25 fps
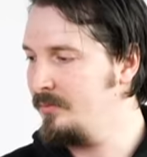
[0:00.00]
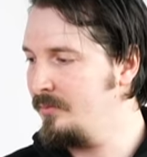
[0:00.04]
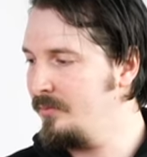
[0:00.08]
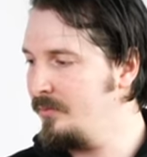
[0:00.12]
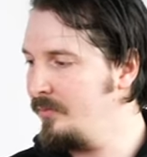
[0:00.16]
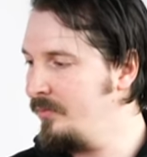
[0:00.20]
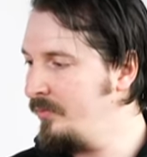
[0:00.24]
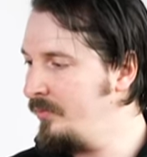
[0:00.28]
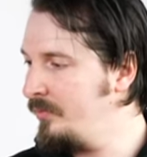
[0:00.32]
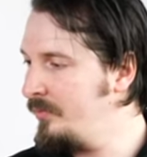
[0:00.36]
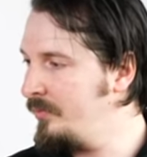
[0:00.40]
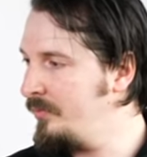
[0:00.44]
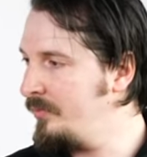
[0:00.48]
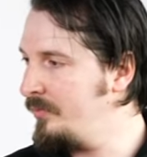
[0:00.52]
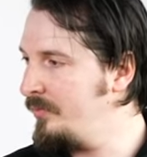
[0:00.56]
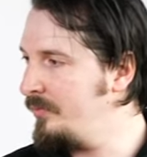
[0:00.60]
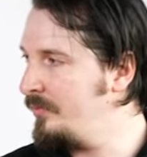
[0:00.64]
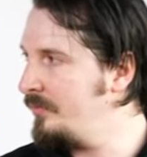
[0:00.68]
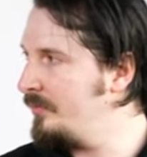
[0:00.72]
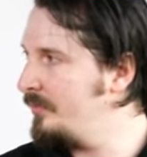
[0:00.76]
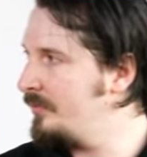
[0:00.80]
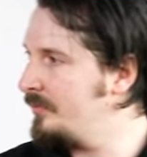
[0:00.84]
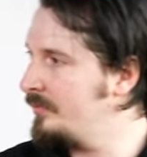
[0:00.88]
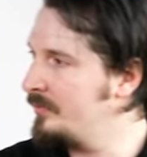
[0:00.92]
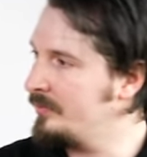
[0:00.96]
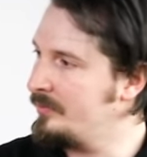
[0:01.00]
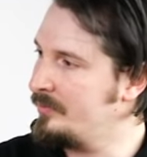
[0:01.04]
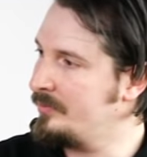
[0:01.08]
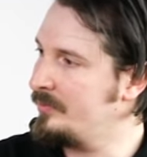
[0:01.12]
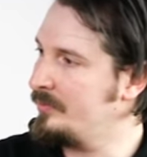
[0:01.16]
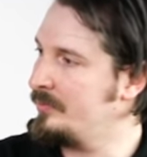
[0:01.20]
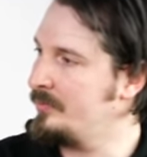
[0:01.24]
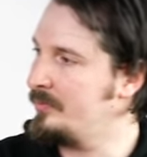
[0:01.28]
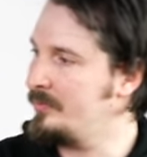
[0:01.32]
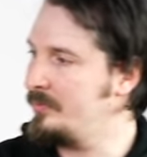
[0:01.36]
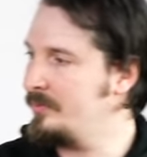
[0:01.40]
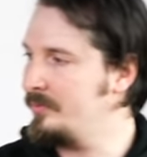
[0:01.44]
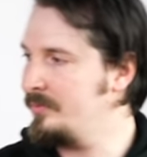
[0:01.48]

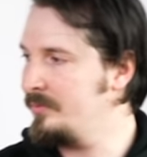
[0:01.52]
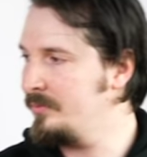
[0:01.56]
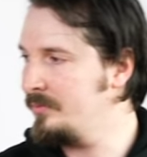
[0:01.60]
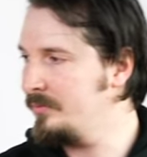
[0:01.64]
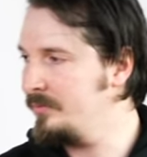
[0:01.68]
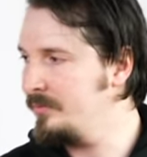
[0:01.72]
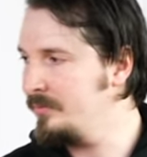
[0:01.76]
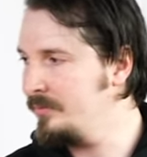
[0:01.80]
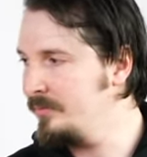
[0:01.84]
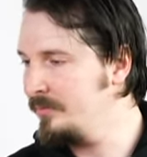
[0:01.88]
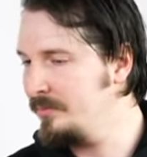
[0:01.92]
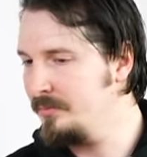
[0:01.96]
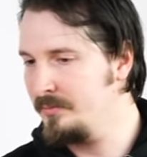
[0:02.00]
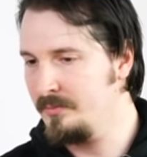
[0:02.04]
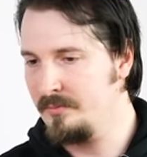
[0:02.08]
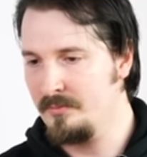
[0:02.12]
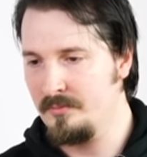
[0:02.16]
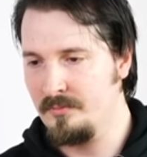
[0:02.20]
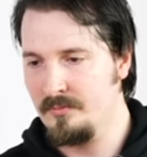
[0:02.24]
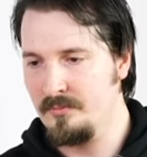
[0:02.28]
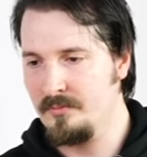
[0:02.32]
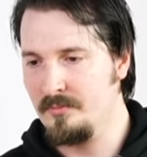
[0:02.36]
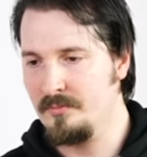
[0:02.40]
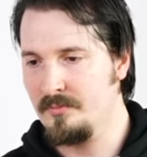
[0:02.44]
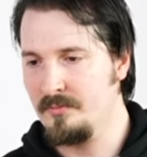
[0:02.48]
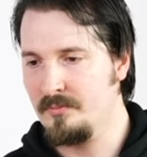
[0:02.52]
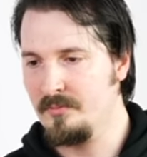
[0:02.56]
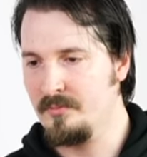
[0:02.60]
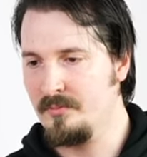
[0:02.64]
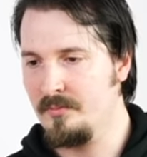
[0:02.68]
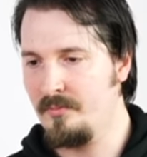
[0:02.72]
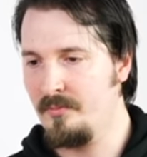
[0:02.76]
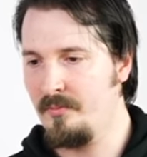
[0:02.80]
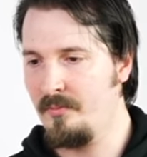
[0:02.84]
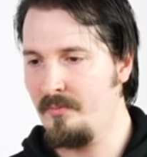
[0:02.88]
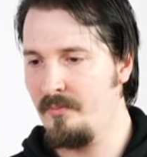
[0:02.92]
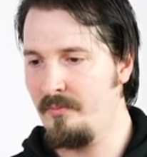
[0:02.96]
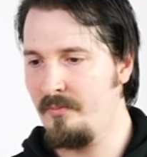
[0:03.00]

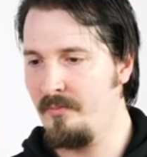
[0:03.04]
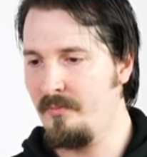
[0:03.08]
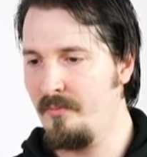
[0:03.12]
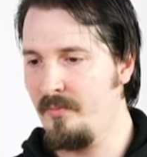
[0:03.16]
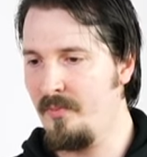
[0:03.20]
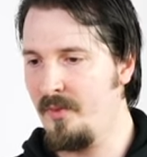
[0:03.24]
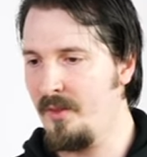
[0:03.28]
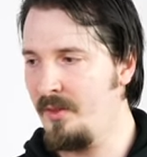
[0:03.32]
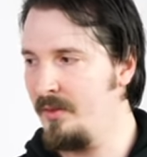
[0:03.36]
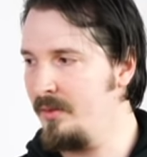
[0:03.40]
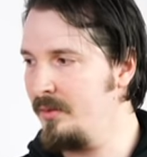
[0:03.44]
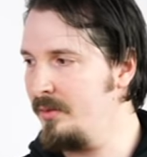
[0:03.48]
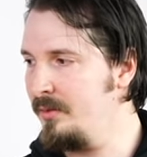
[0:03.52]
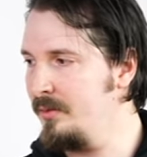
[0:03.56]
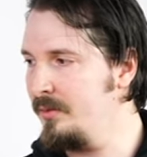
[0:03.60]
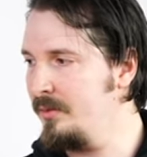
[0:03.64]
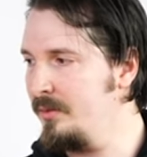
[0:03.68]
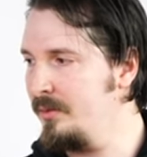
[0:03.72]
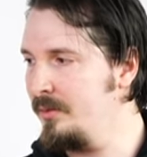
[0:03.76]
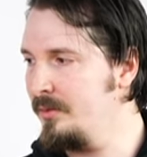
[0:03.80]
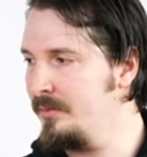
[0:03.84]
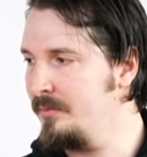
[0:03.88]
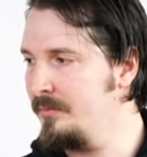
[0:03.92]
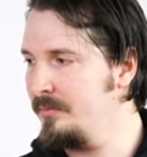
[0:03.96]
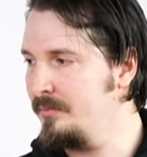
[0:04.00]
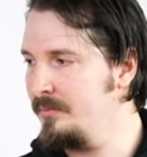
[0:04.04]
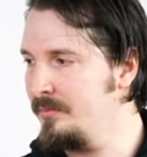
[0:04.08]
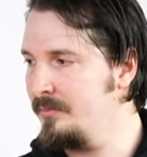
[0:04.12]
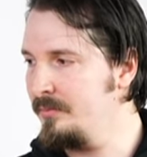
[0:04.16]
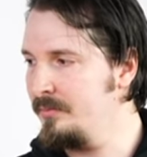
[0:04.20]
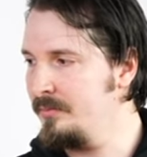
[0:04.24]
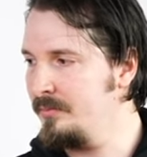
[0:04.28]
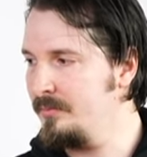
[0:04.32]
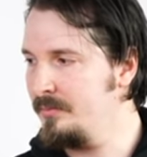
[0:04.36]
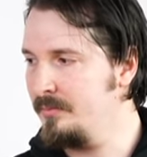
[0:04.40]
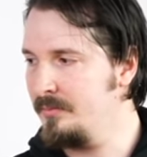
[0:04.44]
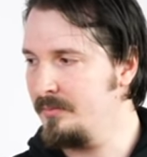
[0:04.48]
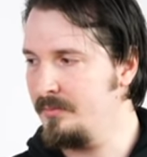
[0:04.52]

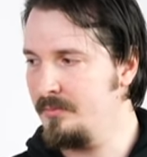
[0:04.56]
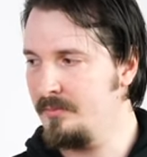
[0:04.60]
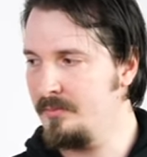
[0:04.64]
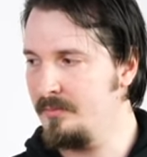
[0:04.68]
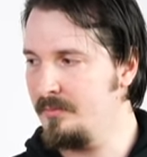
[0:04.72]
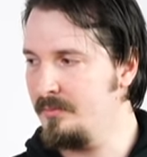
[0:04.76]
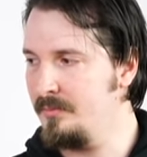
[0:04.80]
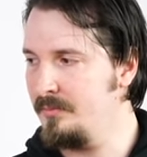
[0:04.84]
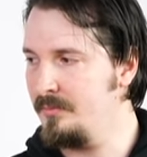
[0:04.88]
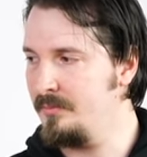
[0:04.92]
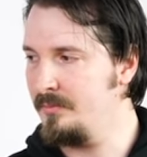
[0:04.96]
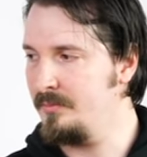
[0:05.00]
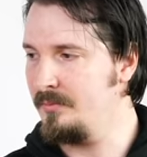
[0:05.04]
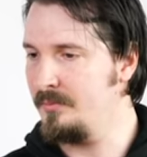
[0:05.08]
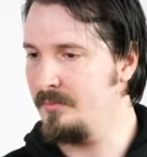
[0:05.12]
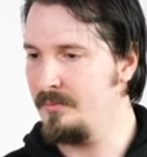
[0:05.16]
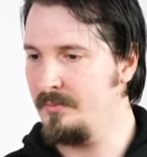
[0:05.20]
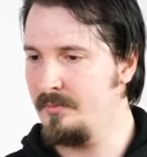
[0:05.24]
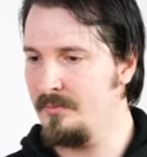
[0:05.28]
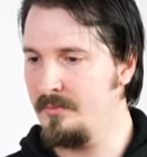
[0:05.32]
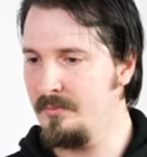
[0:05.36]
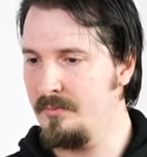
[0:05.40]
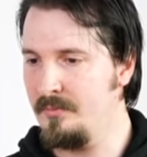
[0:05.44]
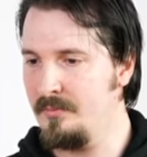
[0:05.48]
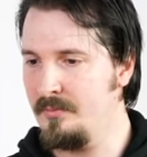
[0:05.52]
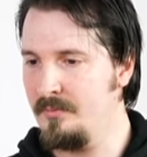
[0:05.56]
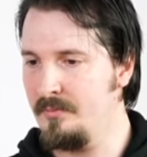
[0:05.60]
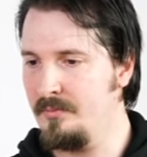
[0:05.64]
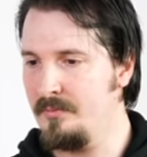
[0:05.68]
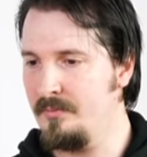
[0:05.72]
The person shown says nothing.